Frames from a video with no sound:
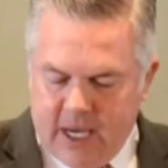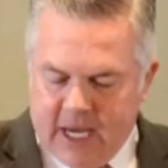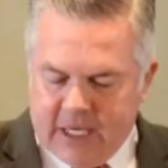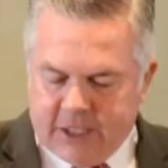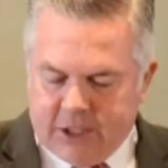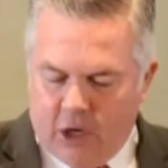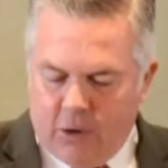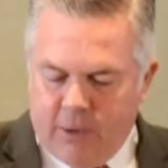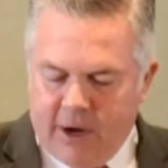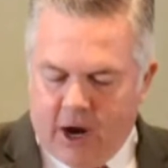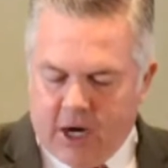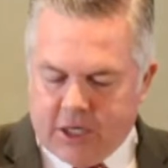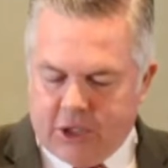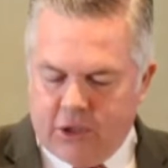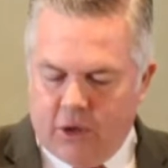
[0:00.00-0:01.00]
And so we
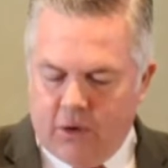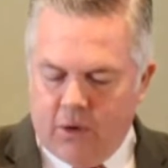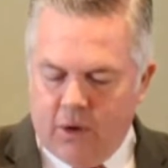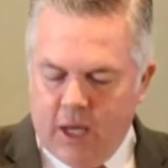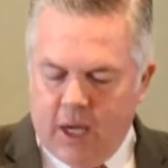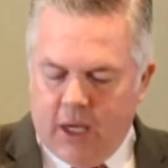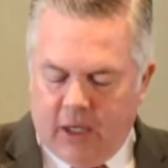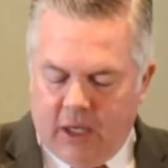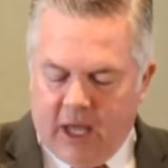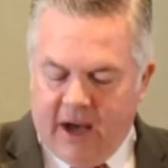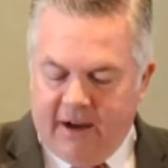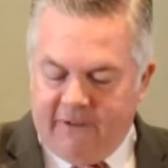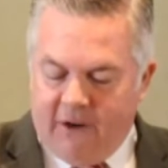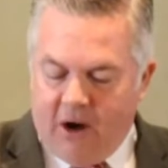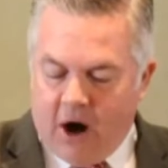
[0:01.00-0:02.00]
are to
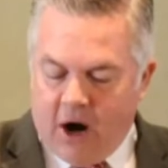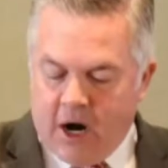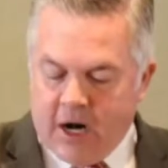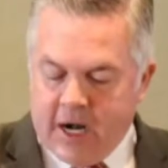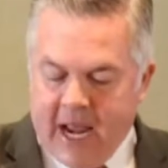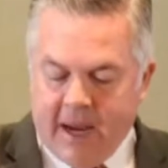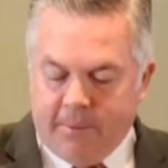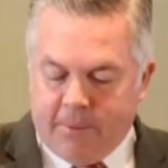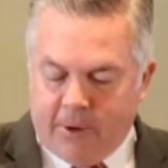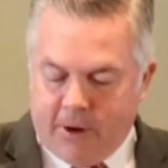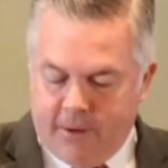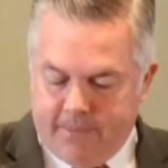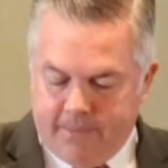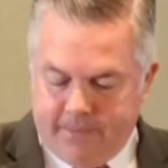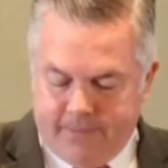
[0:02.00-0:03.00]
love our
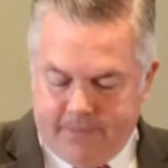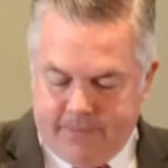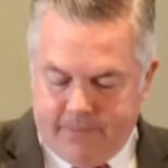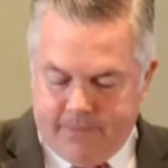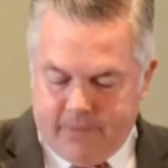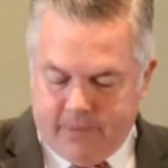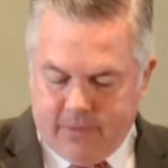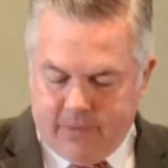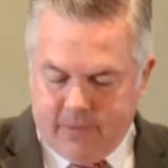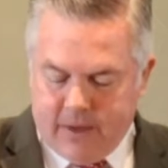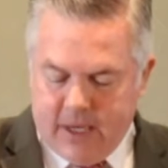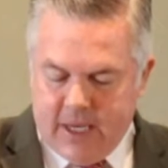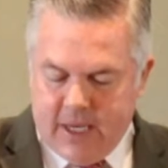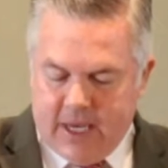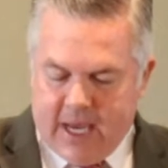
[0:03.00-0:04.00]
neighbor.
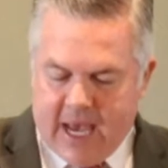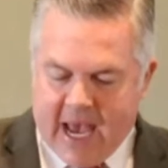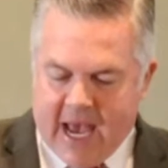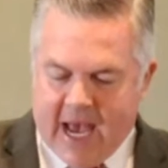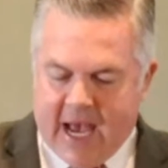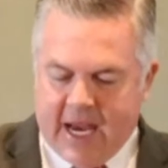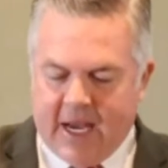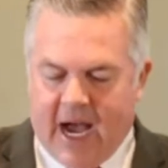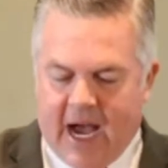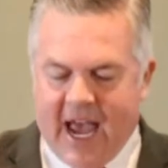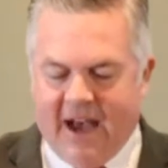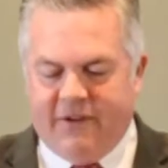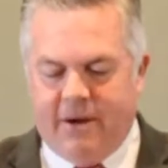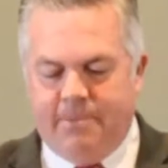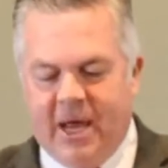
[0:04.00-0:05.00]
And I
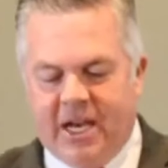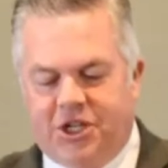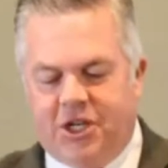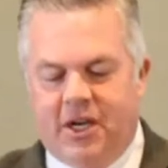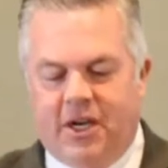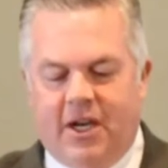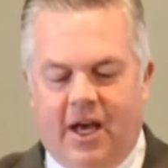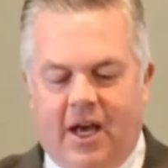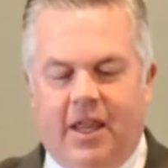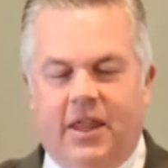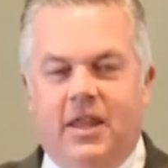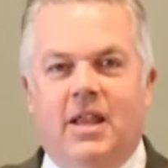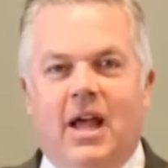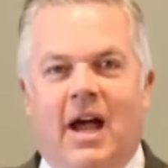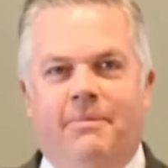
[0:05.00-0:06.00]
haven't mentioned, uh,
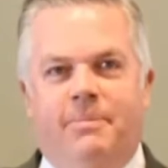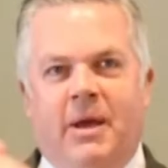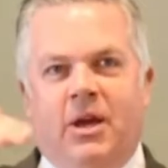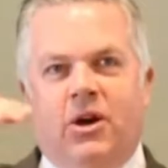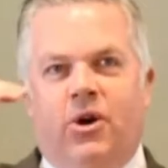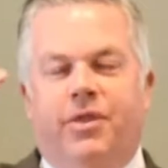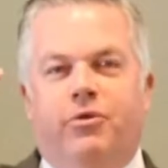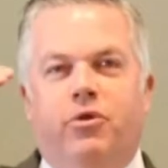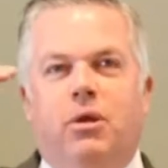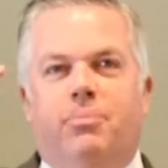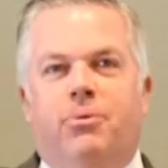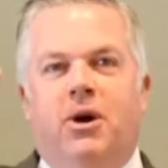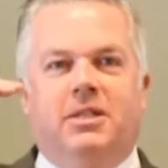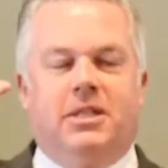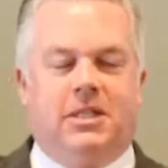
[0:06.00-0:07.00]
I've been going through the
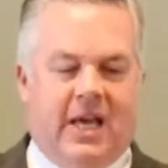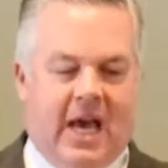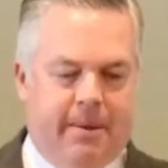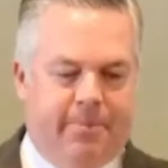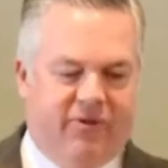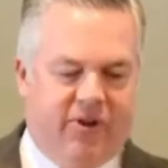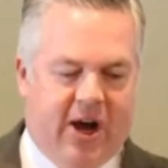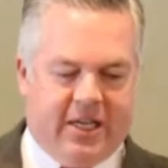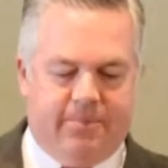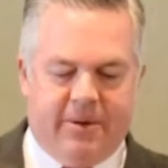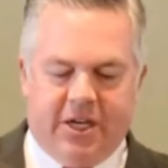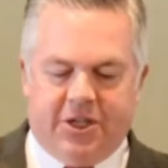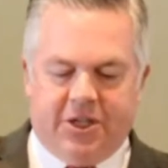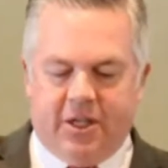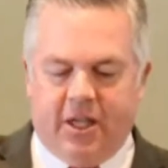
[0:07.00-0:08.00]
points of the slide, but forgot to
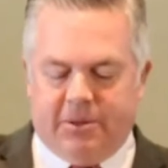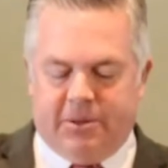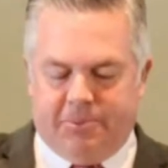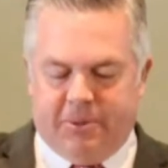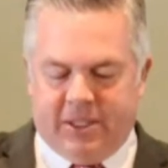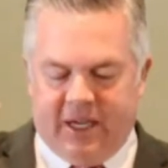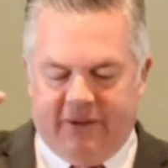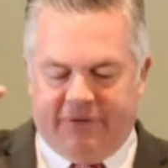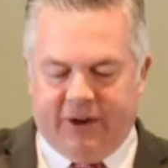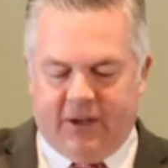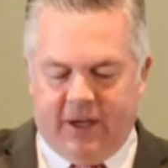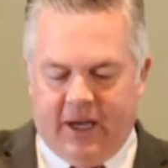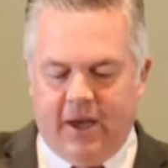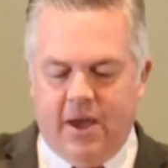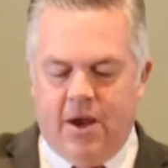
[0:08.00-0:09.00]
mention them
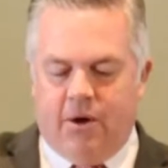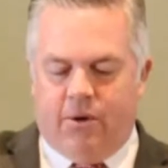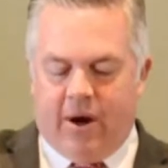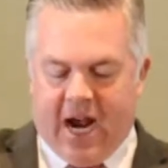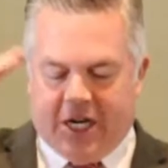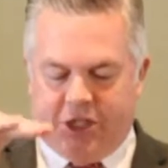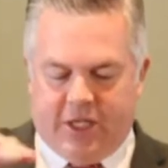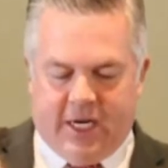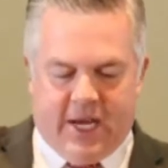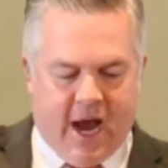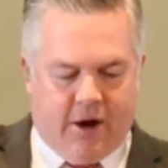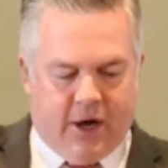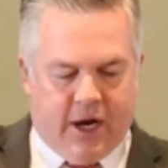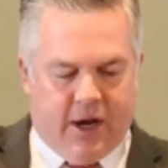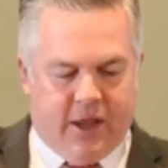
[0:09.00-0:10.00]
specifically. We're actually
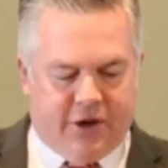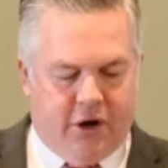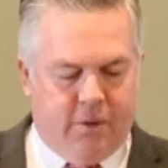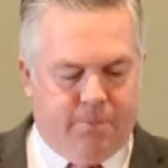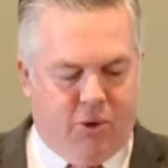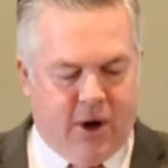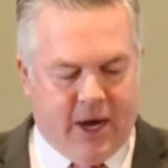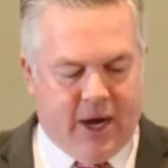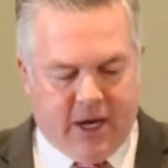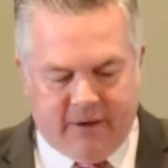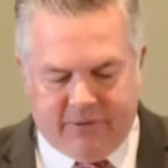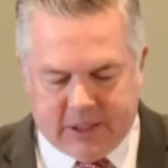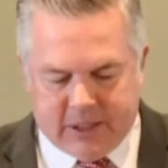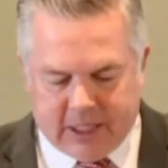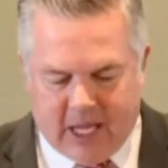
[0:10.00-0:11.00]
now on a third point
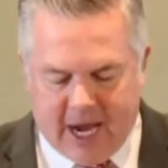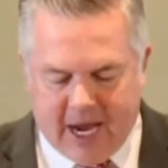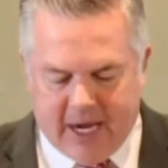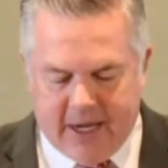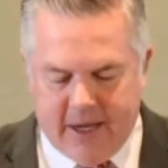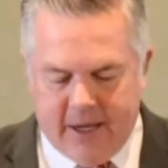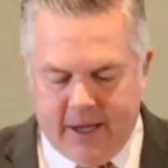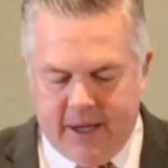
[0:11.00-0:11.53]
of the slide